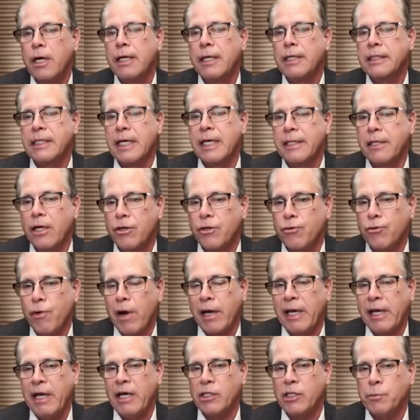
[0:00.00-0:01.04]
said the
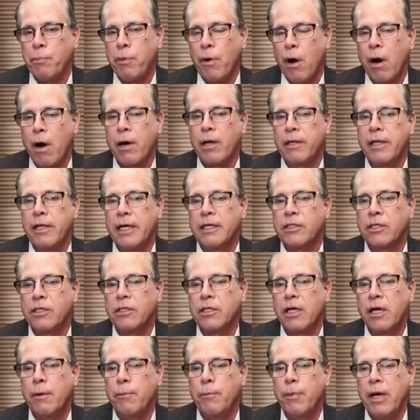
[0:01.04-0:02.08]
trickiest part of this is
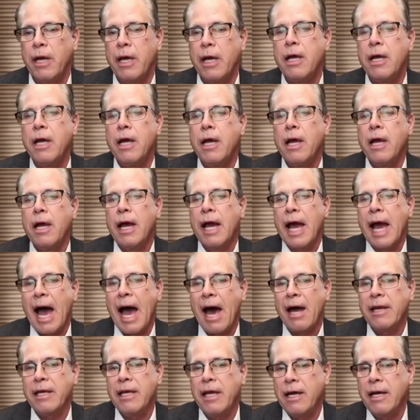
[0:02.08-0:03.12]
going to be
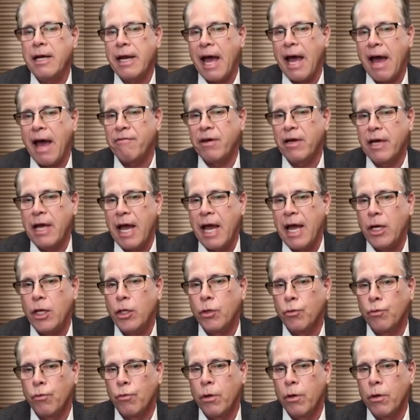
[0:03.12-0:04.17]
how do you
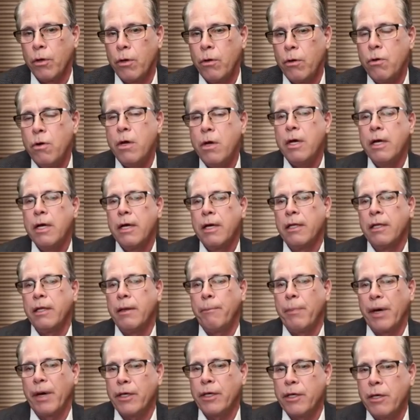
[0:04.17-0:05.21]
navigate through the
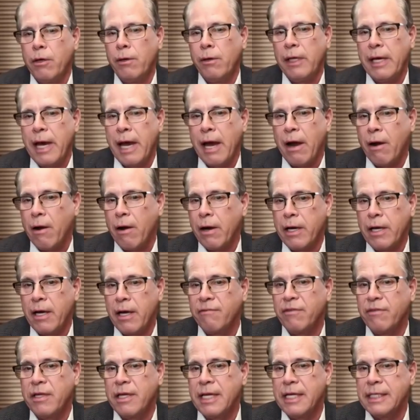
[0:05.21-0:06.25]
peculiarity
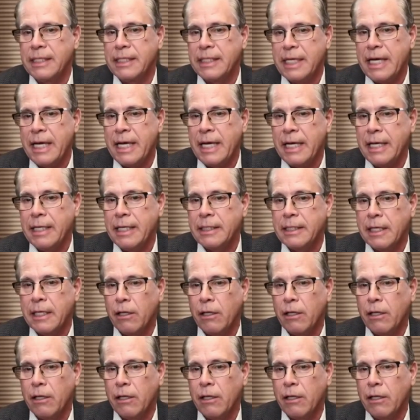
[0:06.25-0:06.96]
of the disease?